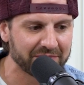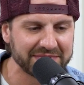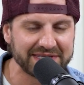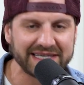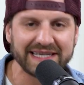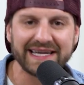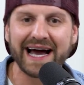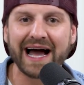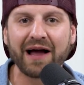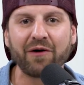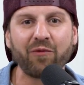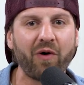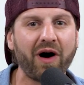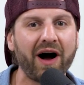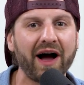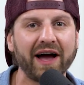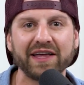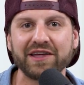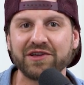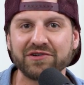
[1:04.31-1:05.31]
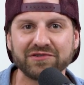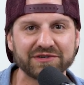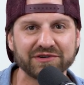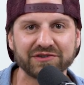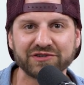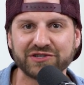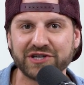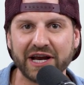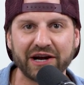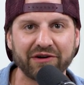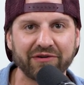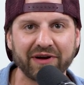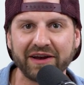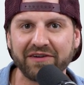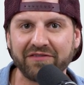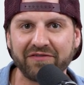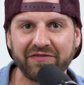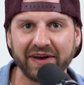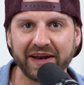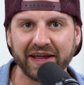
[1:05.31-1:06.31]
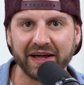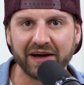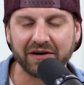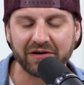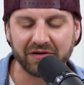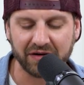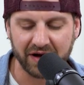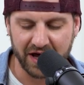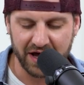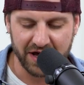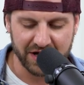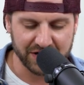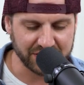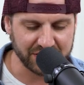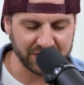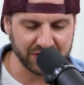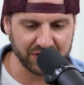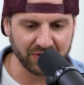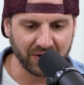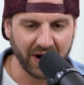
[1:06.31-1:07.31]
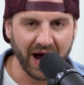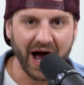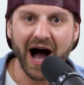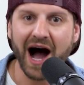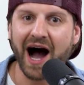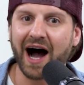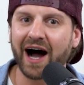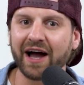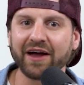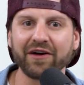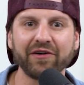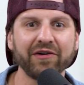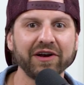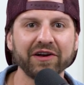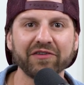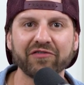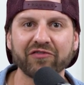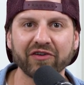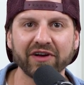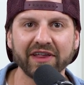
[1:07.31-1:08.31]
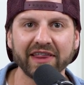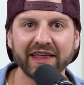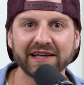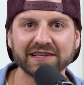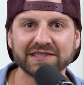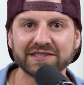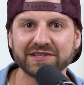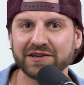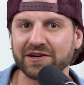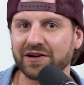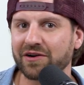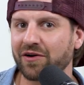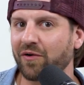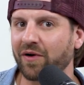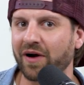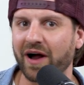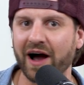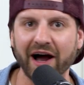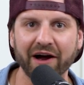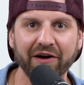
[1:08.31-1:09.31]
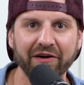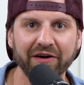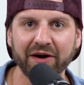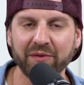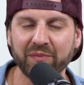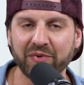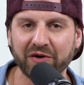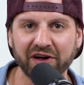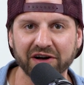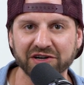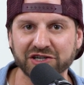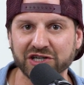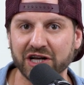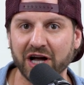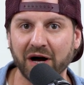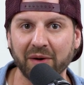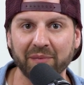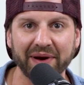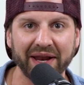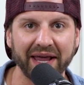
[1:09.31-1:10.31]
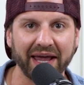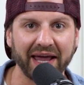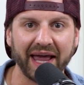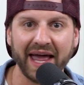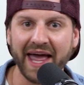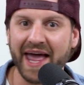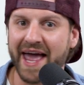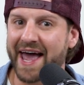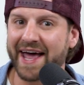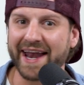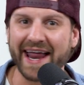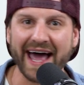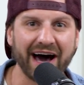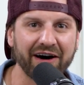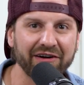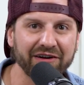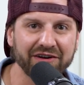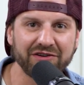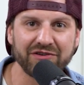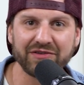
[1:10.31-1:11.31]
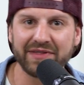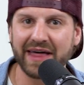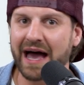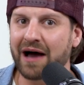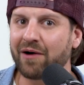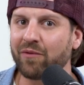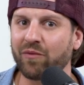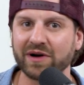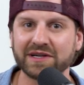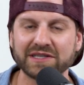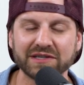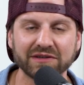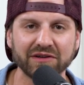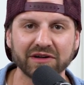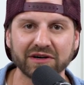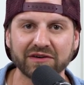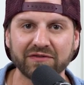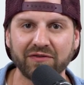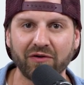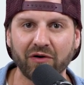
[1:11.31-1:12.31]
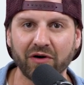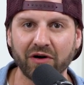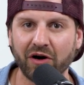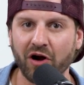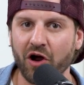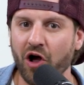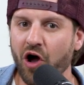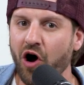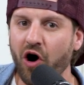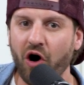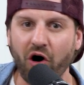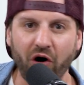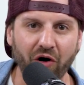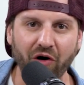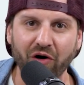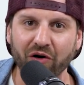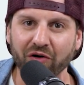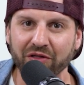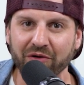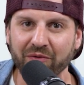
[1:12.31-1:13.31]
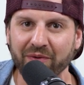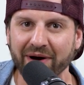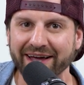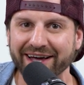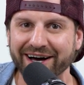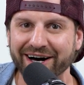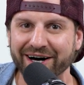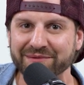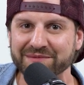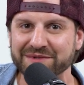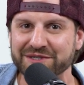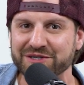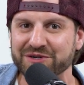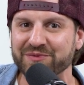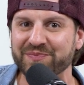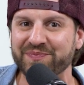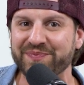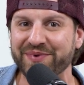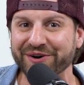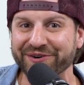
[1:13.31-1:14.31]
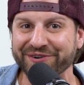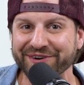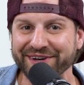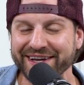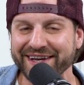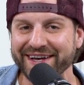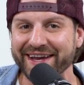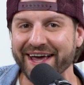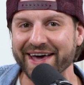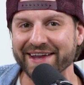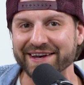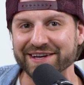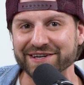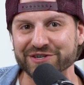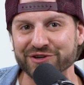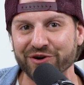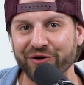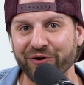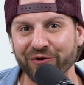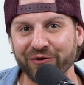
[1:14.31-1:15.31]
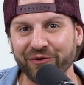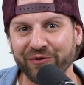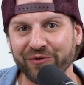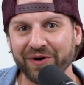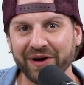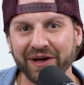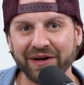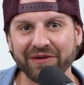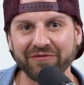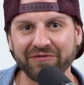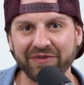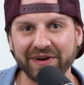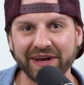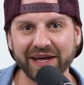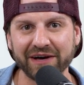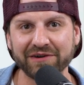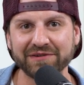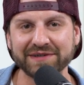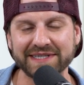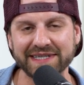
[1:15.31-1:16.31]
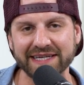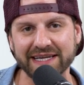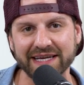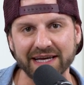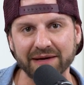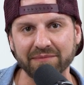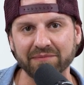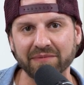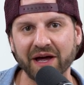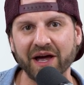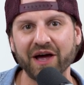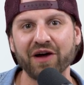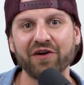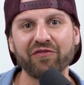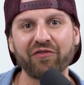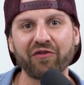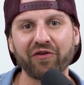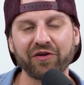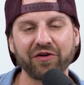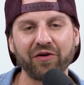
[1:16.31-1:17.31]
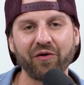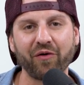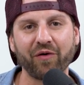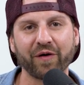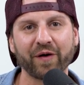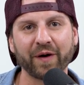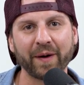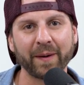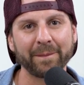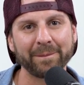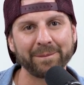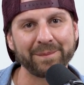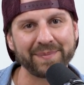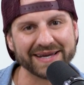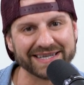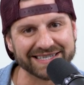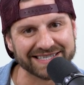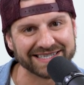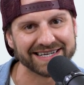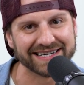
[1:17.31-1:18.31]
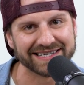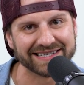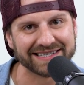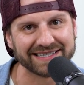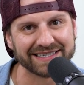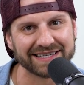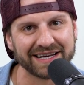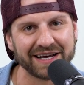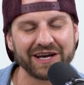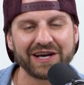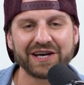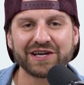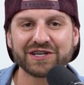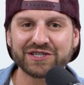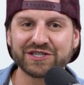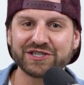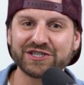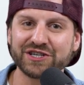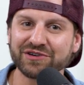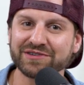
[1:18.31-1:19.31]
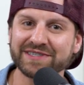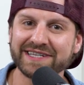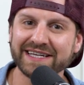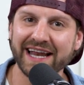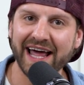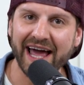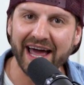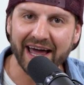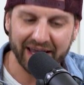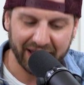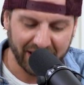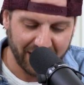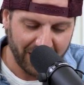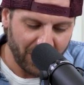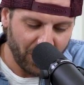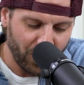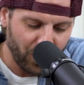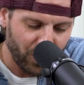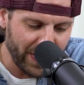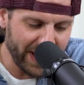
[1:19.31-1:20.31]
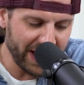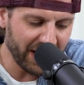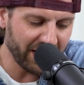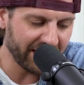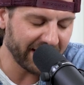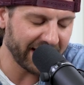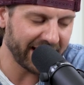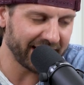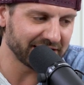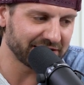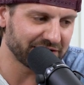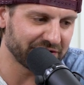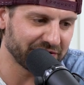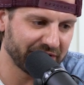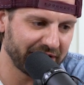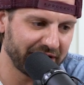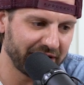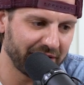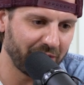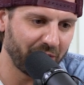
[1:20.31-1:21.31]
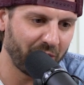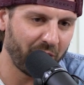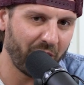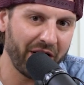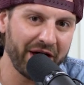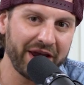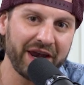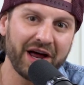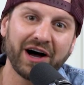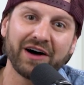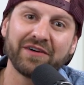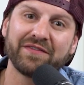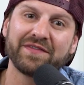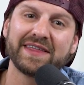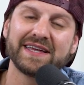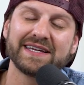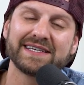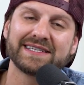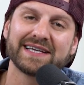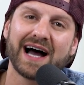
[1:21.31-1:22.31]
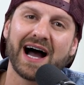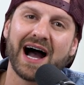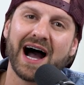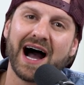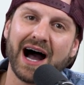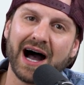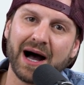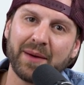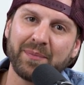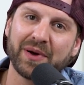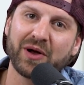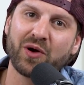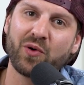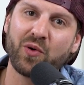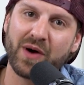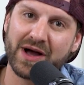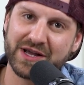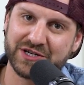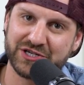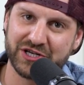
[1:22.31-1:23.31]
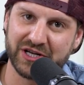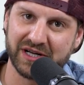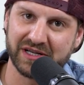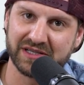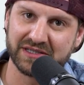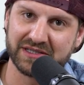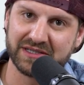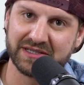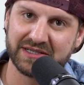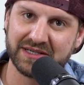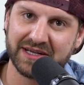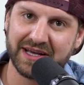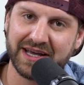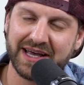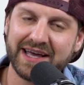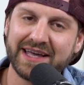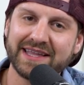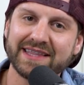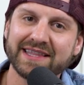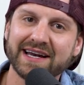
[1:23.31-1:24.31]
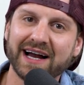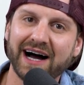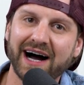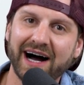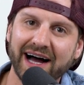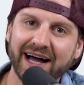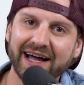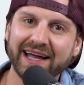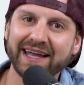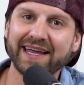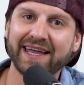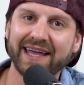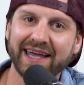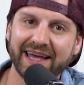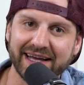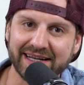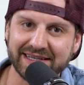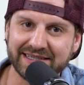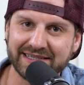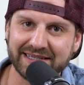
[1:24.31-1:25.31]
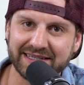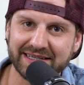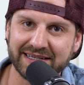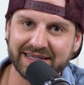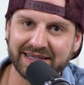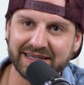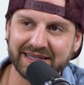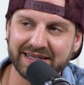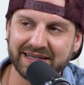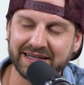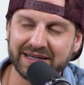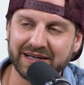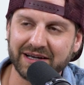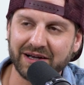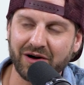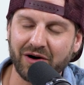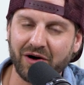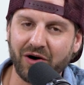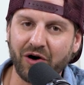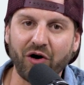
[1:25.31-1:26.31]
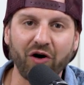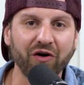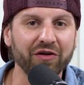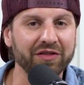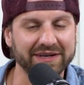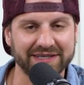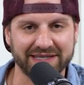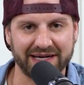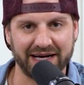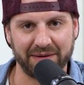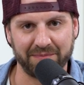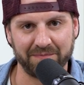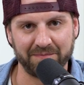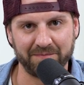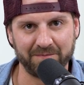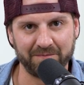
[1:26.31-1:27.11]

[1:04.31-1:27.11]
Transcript: DIY user-generated video to hiring a freelancer or hiring a production company and how to do that, what to look for, all the way up to building an internal video team for your business. So today, we are answering one of the top questions that I get all the time.